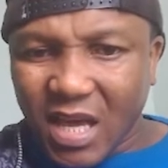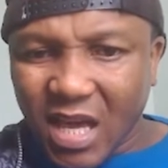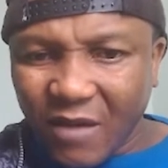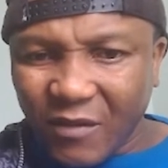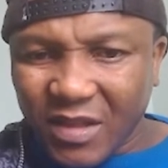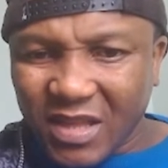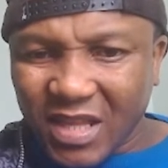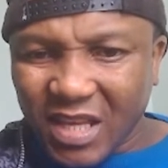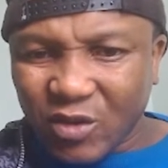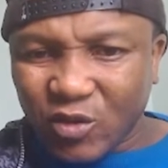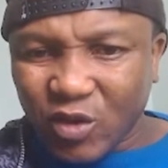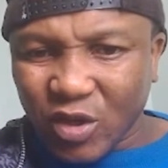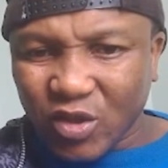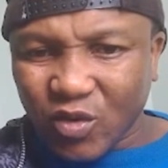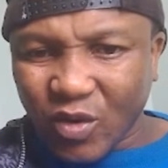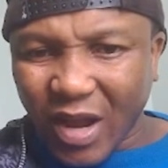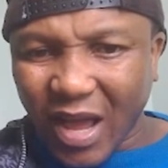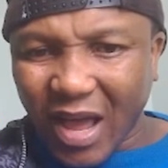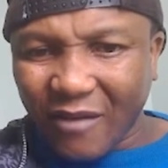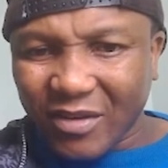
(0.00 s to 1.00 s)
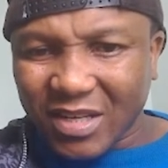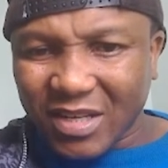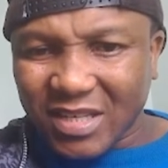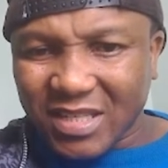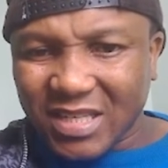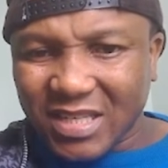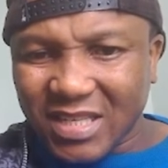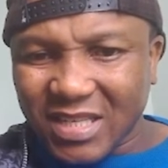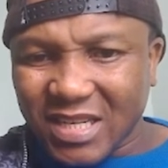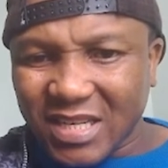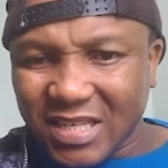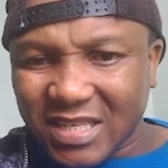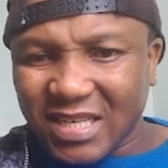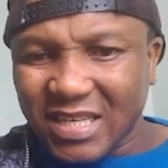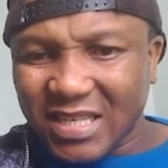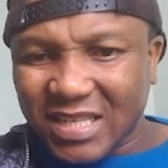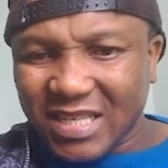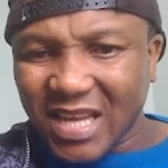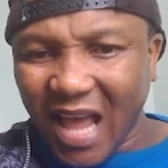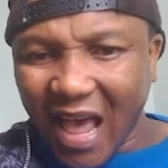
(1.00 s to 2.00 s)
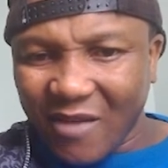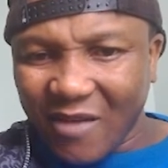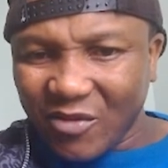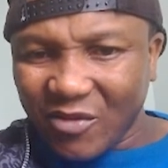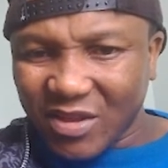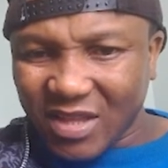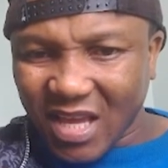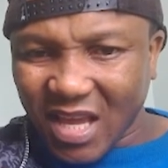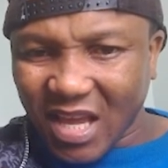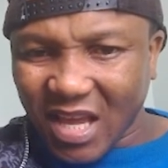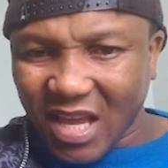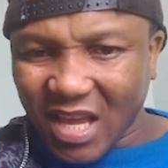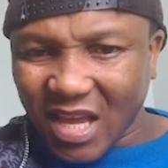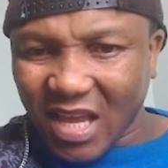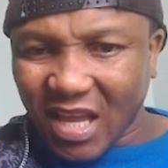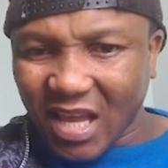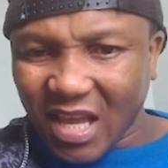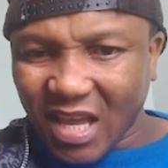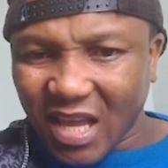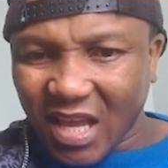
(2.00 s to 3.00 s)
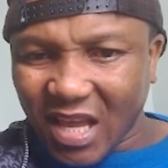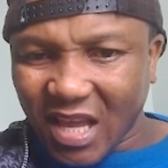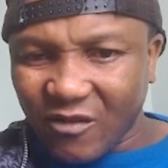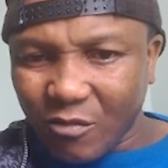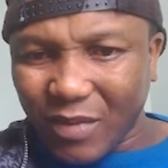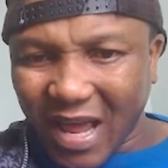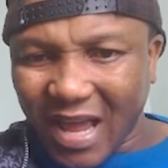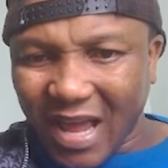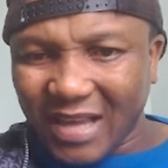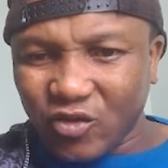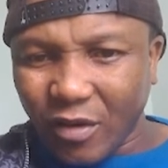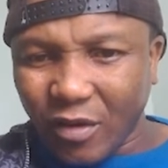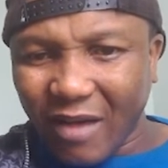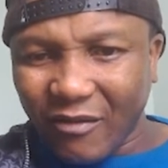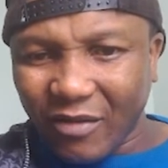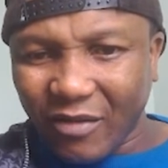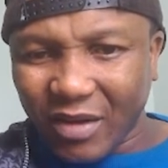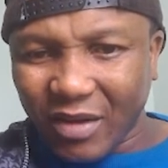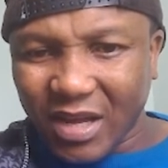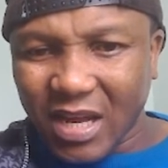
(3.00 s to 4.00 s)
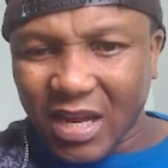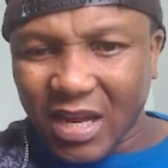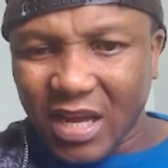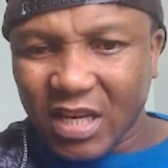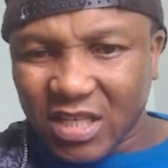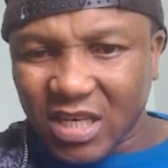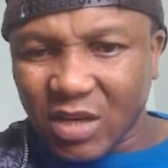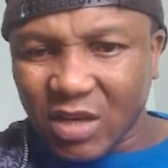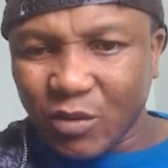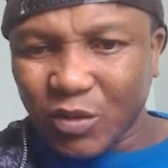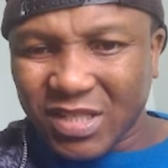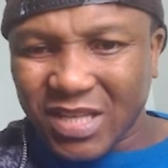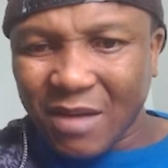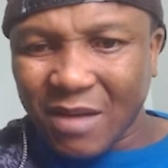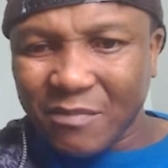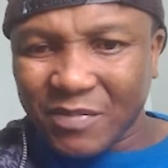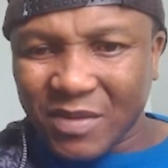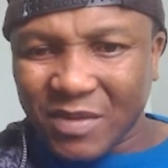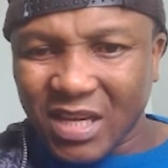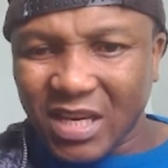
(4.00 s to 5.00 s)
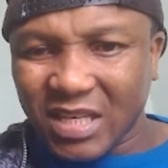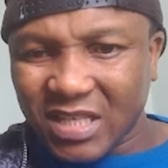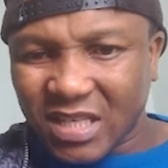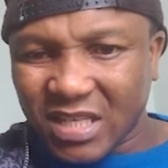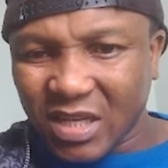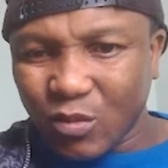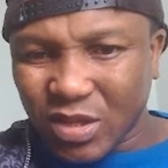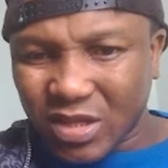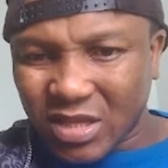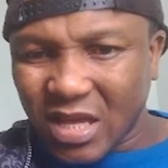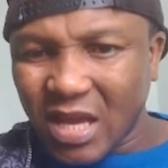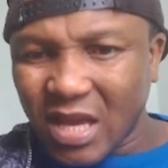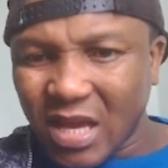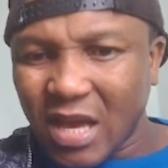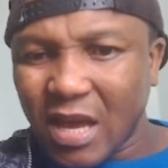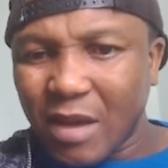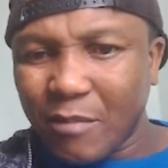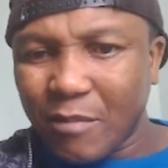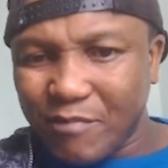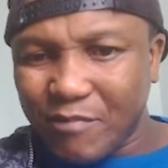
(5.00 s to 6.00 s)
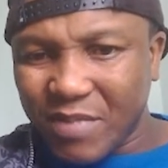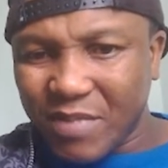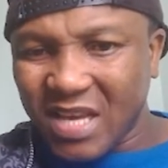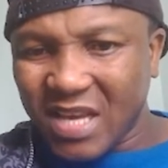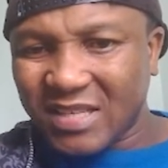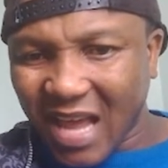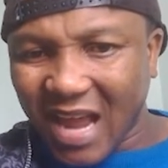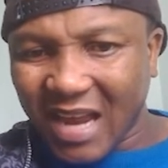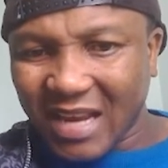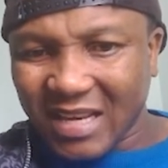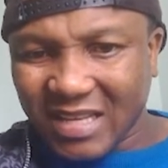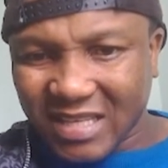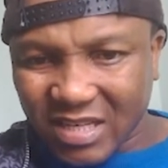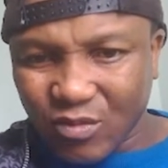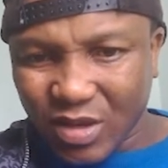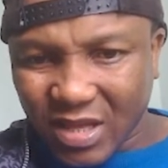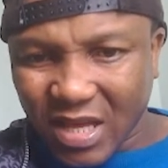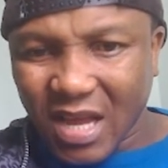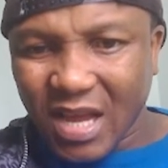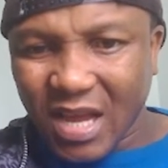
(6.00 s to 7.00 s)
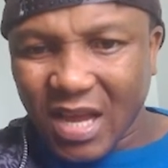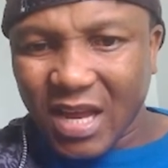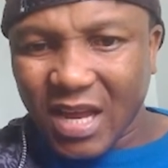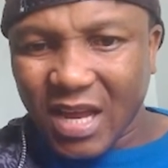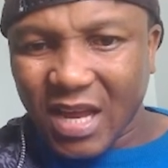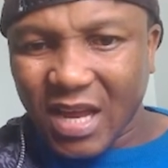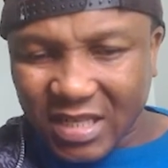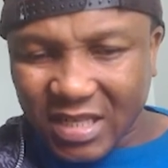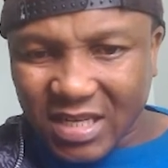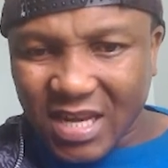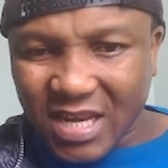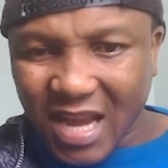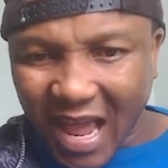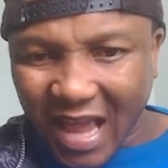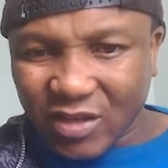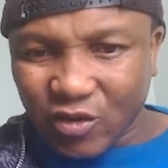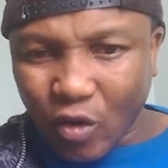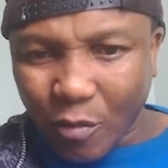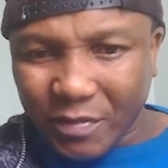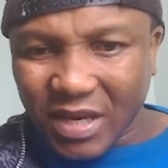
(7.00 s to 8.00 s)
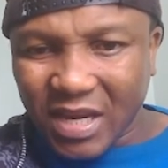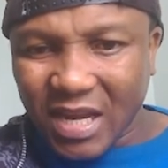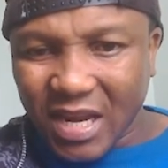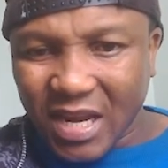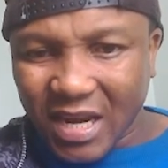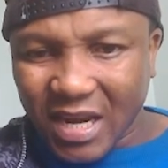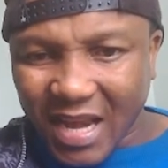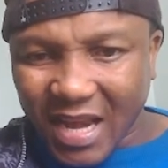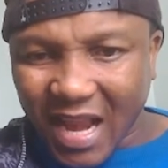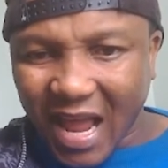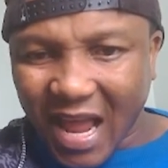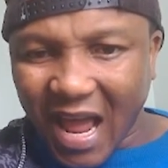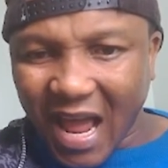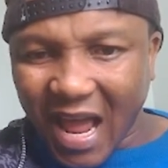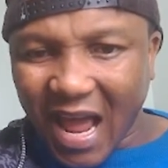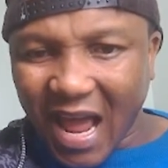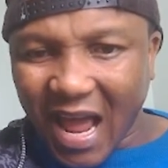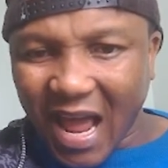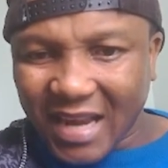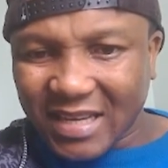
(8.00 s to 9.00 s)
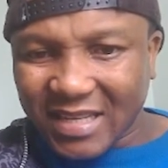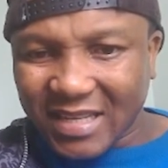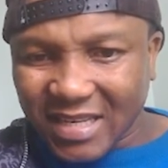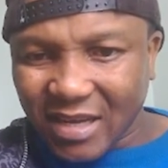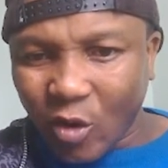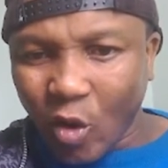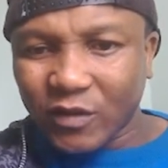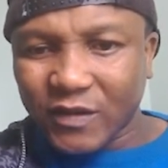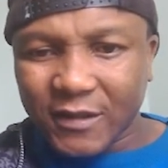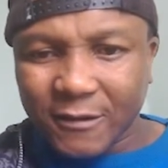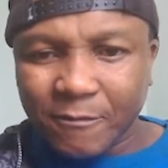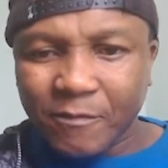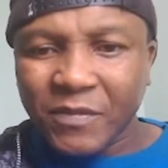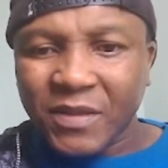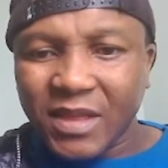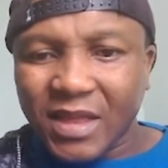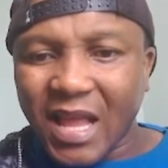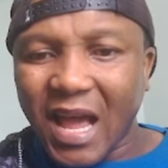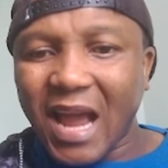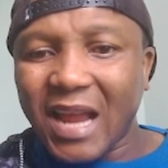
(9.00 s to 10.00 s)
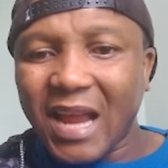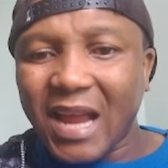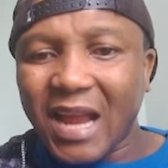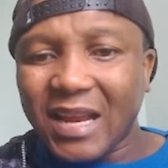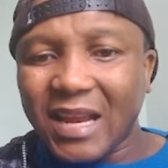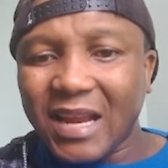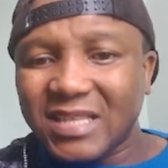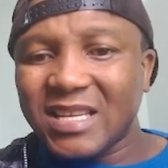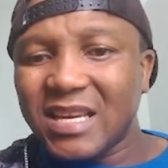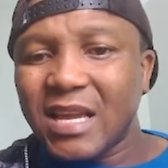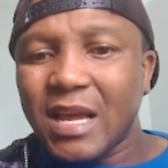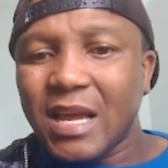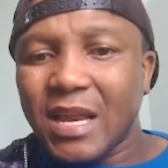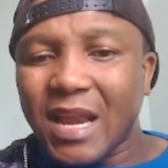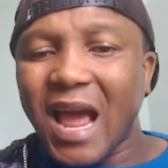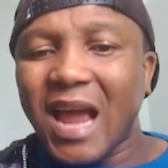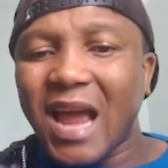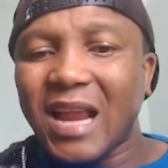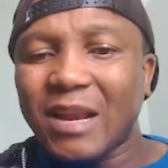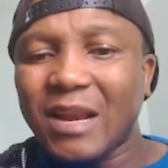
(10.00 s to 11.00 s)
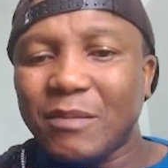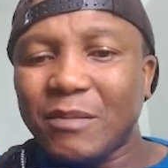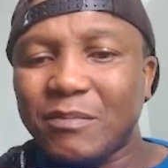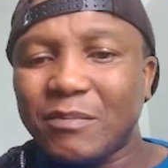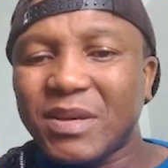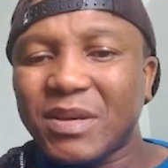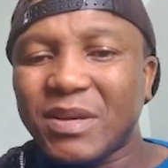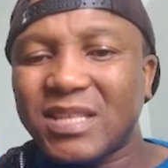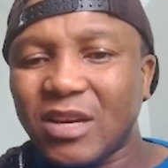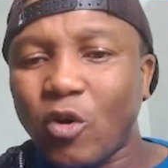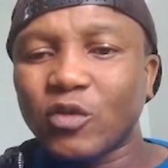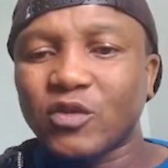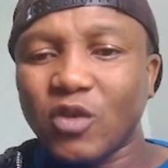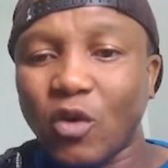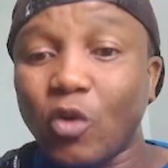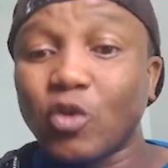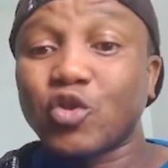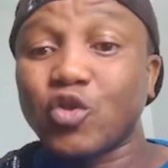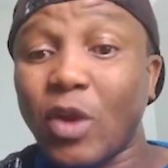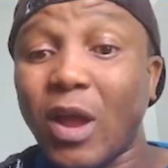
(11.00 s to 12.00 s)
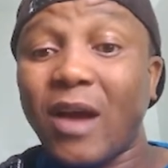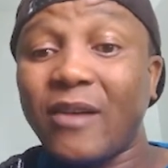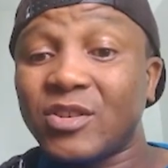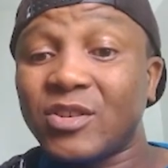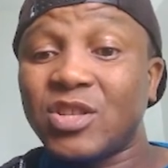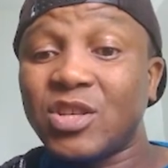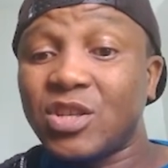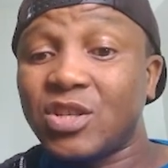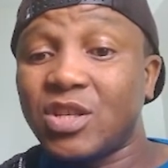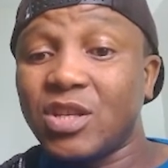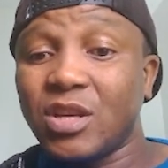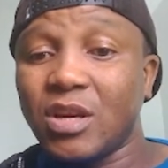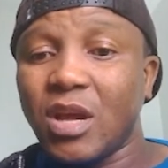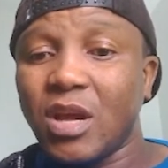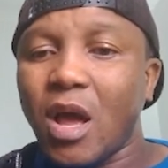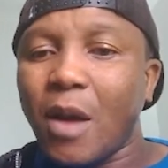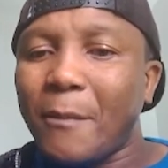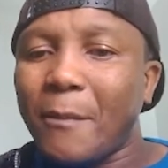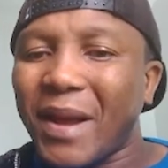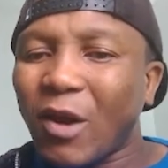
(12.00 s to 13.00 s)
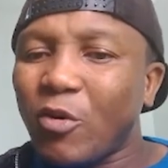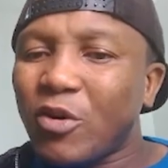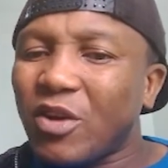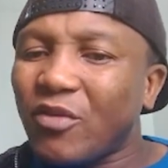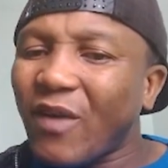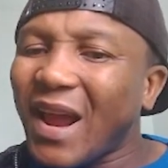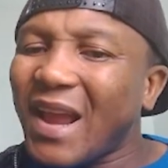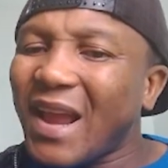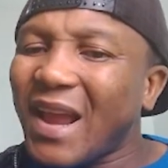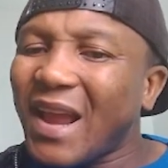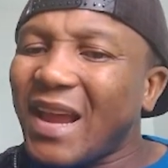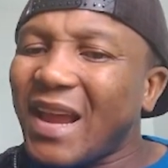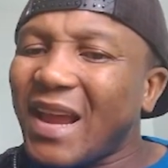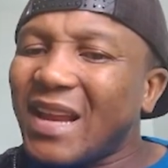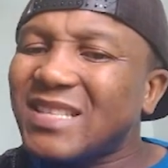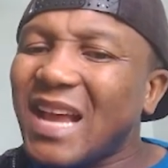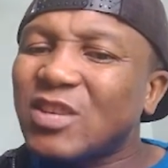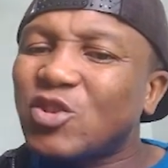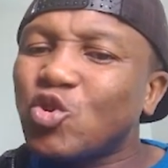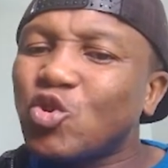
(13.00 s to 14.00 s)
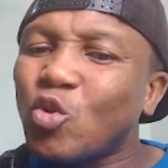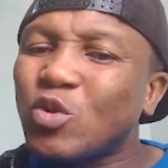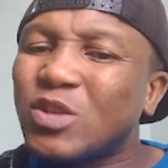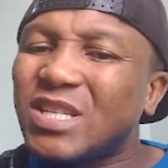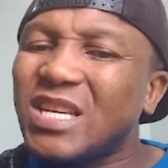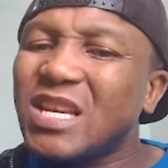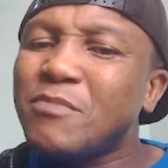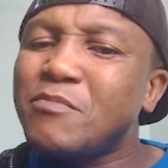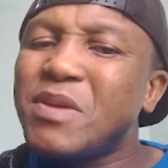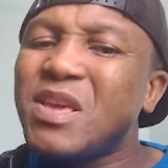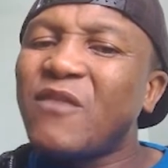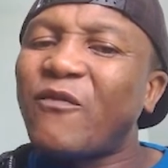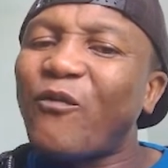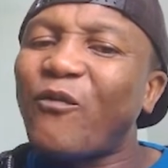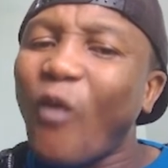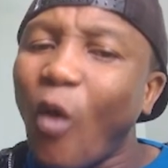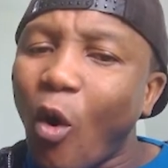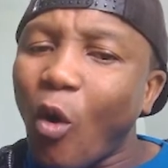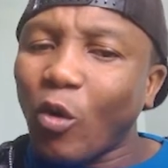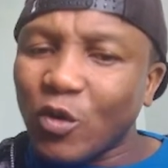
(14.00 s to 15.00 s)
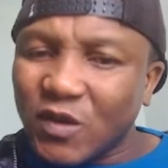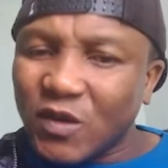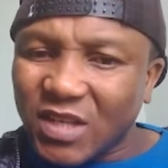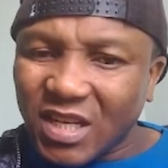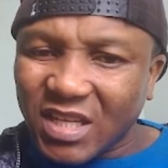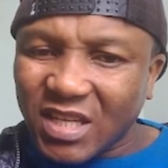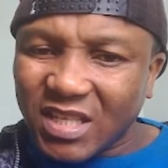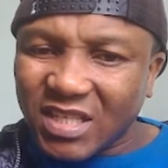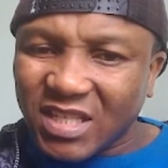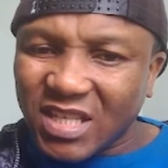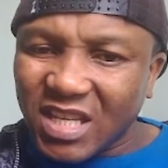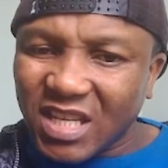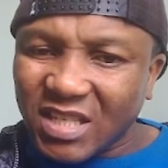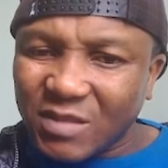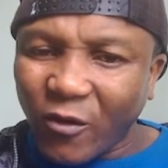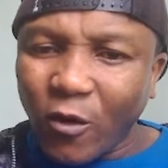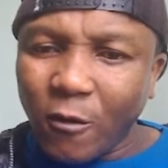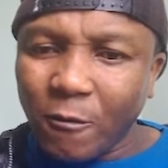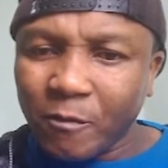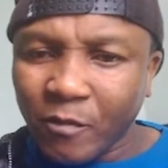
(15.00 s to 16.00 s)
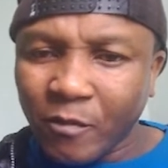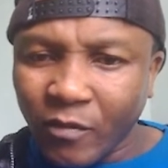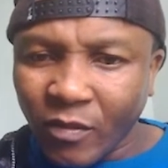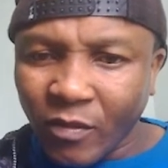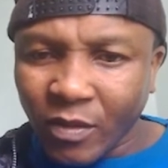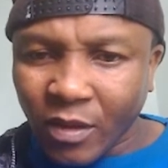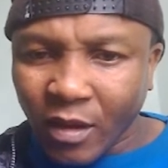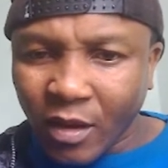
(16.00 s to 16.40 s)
Even this one is going to have a t, everything. If you multiply, it's going to have a t with something, t with b sine, t with, it's going to be 9a cos, 9t, 9bt cos. Or it's going to have a t. But on the right hand side, there's no t before. You see this t before?